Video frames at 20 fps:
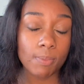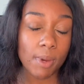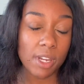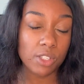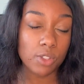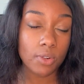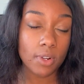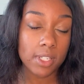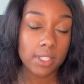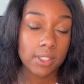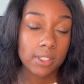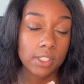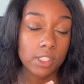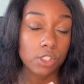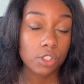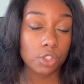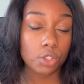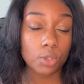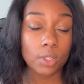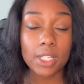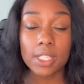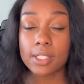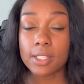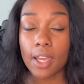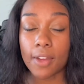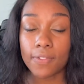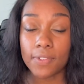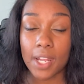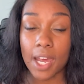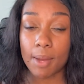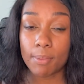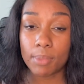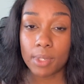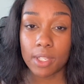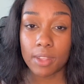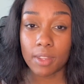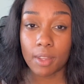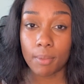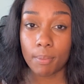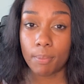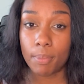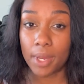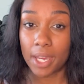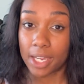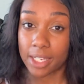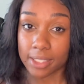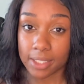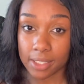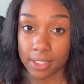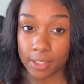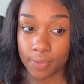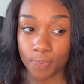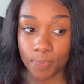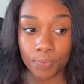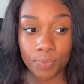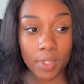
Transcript: my choices in drinks have not been the best.